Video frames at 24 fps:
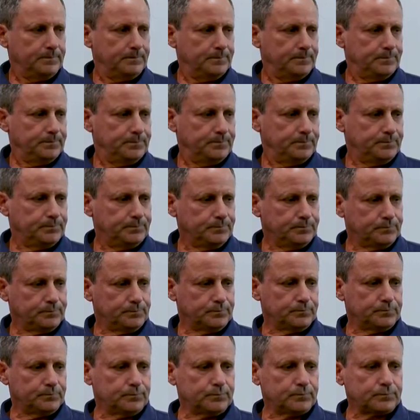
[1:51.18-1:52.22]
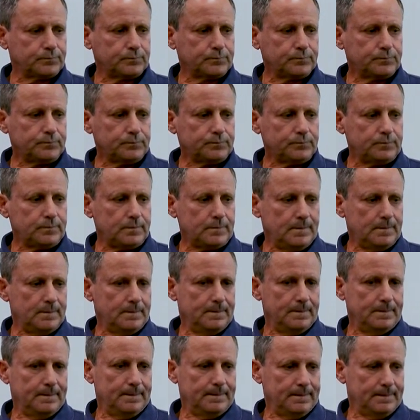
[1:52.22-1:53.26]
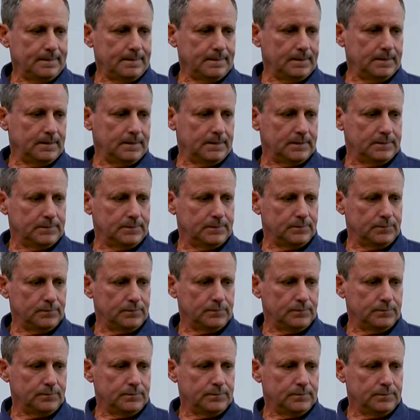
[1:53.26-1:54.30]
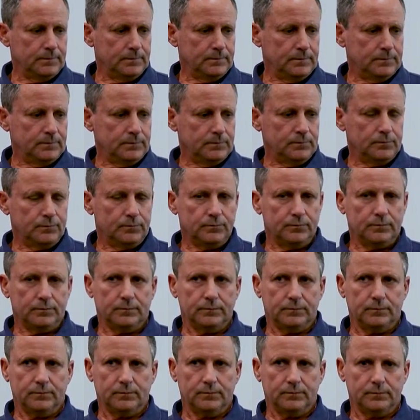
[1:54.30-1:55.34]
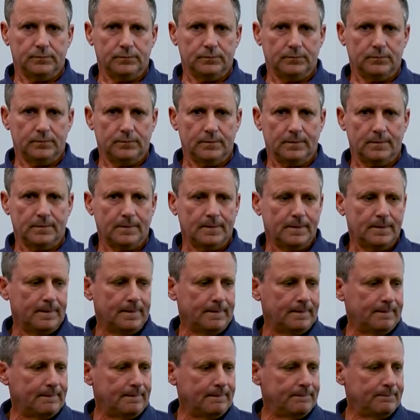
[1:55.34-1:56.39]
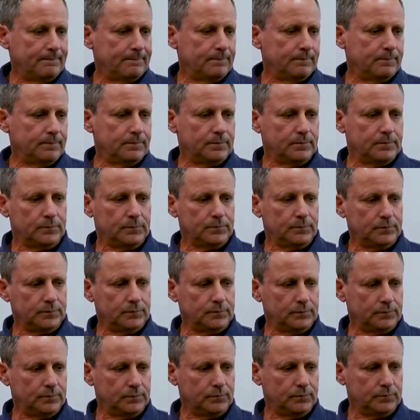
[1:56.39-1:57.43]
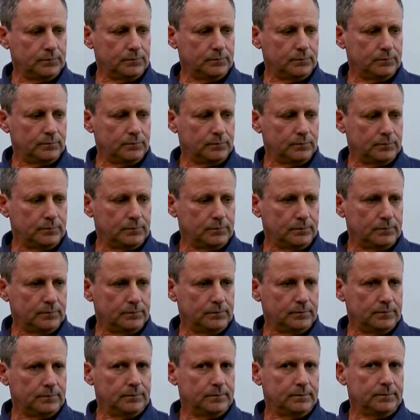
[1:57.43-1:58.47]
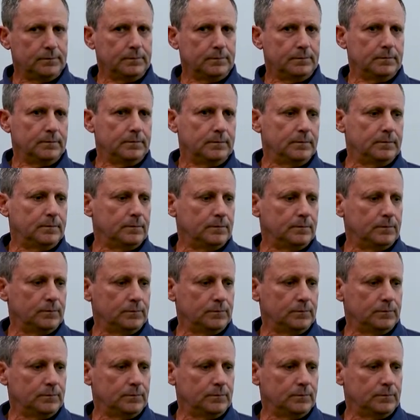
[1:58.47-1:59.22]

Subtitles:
(not speaking)